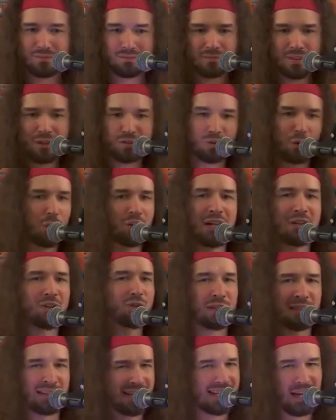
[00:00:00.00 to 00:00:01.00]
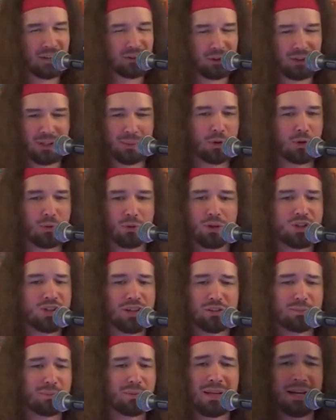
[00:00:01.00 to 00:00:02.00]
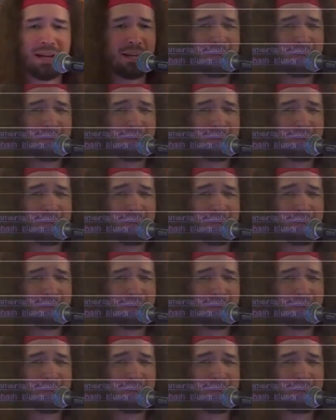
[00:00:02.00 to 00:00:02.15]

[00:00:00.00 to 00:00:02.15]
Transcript: so we're not doing legato anymore, we're just playing